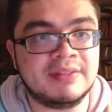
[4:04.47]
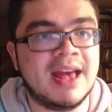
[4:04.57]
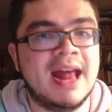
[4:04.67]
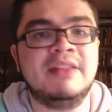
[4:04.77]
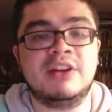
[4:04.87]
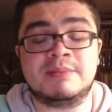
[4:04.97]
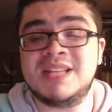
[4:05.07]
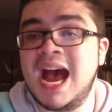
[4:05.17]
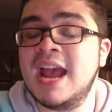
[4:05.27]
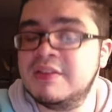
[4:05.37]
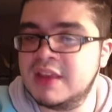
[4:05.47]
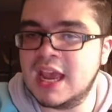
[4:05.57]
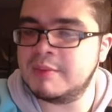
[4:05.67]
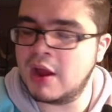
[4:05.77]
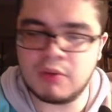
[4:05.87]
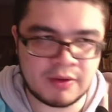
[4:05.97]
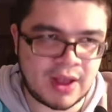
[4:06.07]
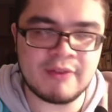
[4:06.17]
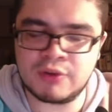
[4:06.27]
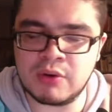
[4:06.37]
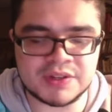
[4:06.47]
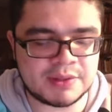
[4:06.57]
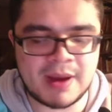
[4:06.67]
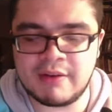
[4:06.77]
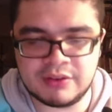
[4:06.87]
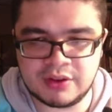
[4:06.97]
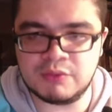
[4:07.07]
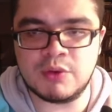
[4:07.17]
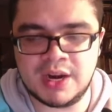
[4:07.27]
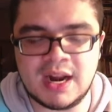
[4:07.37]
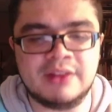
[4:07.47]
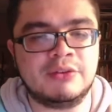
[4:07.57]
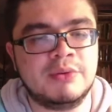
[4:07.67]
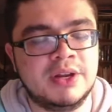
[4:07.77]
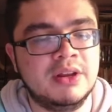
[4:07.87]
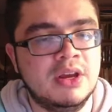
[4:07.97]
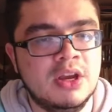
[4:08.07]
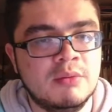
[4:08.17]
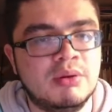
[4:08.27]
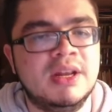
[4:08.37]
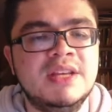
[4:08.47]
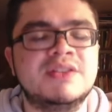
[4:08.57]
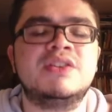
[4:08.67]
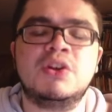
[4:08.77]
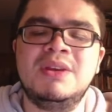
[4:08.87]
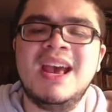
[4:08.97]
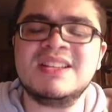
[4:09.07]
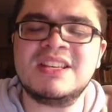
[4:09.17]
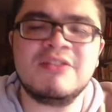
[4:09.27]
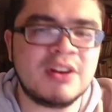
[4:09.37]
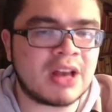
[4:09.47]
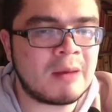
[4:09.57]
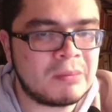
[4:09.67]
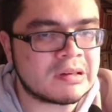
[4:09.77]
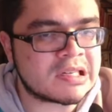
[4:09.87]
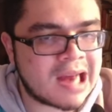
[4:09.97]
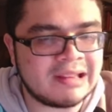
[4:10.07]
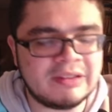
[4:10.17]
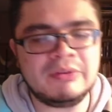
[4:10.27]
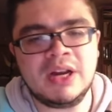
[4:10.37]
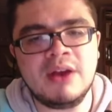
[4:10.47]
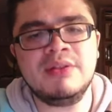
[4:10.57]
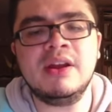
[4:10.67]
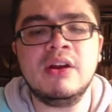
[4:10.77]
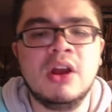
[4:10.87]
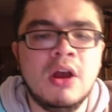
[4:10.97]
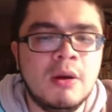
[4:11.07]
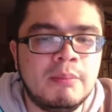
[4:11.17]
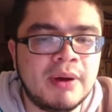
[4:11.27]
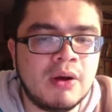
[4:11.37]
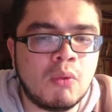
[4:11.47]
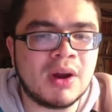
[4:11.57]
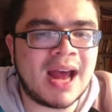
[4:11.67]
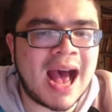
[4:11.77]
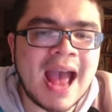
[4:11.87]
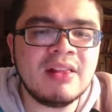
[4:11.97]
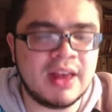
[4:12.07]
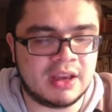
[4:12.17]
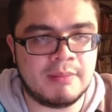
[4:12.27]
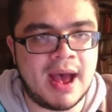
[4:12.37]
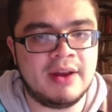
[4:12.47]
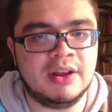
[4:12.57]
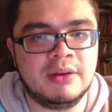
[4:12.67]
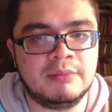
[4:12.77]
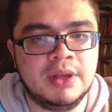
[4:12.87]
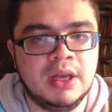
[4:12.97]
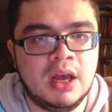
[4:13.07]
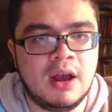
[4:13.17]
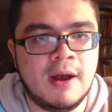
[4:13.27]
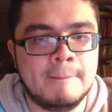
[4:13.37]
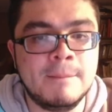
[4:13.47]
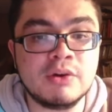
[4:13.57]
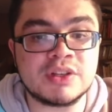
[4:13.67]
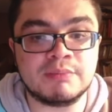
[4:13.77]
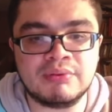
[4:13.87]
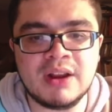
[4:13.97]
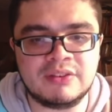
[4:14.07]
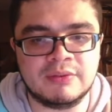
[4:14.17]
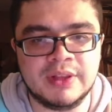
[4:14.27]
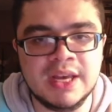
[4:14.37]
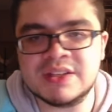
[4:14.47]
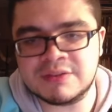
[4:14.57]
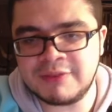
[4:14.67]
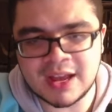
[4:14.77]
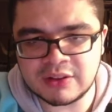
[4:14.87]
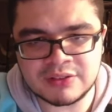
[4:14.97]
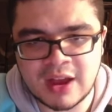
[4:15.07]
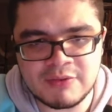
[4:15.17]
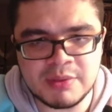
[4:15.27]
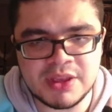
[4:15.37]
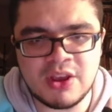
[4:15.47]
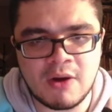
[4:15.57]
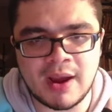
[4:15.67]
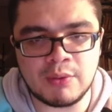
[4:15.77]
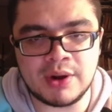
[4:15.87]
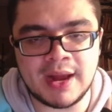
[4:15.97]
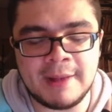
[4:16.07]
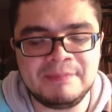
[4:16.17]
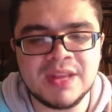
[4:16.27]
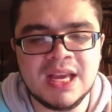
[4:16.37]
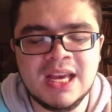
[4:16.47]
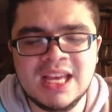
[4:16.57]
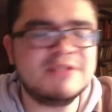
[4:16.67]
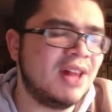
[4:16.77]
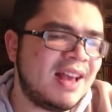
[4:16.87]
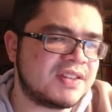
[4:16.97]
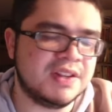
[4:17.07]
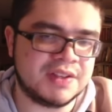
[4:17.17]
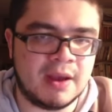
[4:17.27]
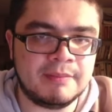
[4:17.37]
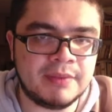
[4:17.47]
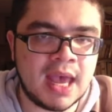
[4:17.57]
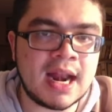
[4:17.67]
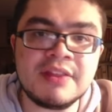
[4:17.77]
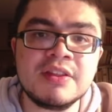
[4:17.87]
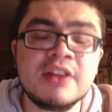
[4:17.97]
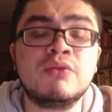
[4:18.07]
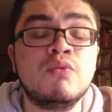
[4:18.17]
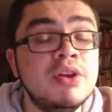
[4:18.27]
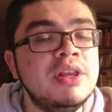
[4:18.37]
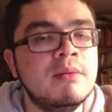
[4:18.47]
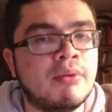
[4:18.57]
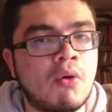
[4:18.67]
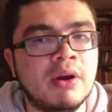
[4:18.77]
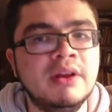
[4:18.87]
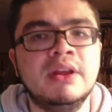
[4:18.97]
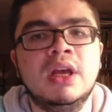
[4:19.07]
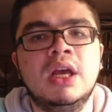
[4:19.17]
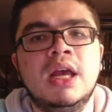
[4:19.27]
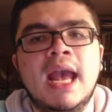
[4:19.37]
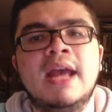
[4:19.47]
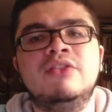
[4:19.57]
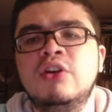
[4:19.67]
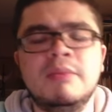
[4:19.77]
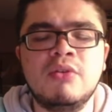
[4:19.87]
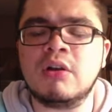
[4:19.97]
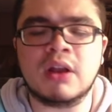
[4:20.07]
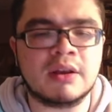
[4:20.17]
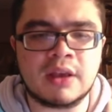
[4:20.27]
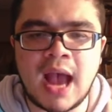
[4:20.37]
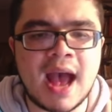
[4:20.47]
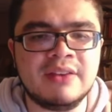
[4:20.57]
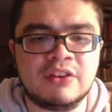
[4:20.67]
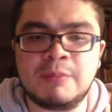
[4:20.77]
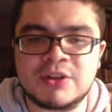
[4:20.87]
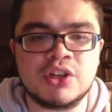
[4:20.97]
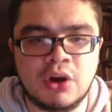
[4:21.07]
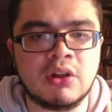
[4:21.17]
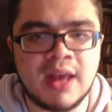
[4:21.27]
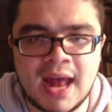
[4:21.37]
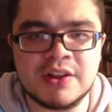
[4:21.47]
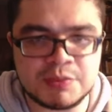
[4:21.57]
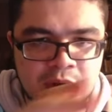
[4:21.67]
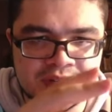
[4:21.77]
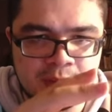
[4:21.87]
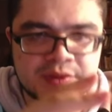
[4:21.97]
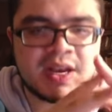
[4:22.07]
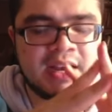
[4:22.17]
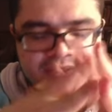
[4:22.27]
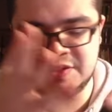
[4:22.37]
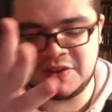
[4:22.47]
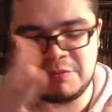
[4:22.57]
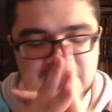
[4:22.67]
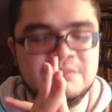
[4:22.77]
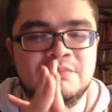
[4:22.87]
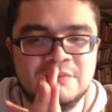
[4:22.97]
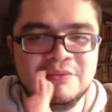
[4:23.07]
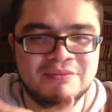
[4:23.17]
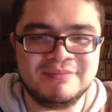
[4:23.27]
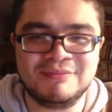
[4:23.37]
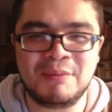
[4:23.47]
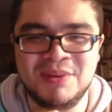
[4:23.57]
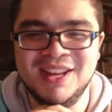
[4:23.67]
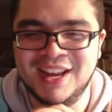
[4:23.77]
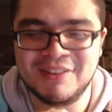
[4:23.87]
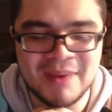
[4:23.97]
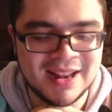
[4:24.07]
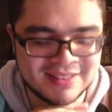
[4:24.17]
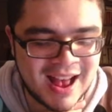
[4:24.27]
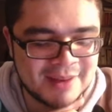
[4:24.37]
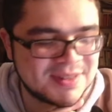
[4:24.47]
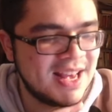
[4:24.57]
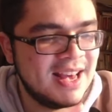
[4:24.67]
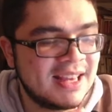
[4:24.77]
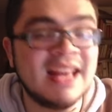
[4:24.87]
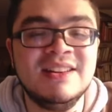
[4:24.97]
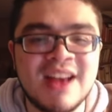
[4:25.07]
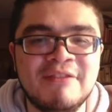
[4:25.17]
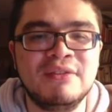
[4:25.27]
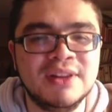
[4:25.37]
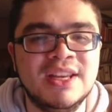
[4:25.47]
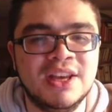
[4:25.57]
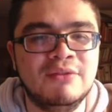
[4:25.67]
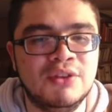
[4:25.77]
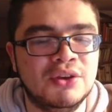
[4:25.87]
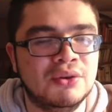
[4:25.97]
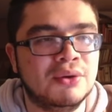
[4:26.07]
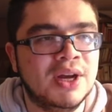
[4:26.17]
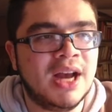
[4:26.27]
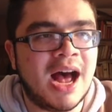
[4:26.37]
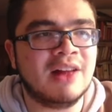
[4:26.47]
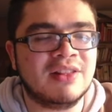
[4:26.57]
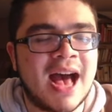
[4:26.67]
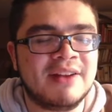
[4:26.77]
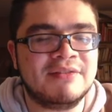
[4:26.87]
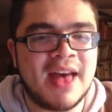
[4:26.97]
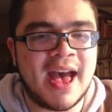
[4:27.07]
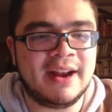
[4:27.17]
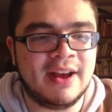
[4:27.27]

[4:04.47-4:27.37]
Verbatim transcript: That ended up tying the game. Now, of, of course, the Padres went on to win pretty easily. So he has given a couple of shots every now and there. But what I like about him um, most impressively is the fact, aside from the E R A and whatnot, his velocity's up. And I think that's really important. And don't get me wrong, guys, especially early on in small sample size, as I've been repeating many times, can definitely give you a lot of that.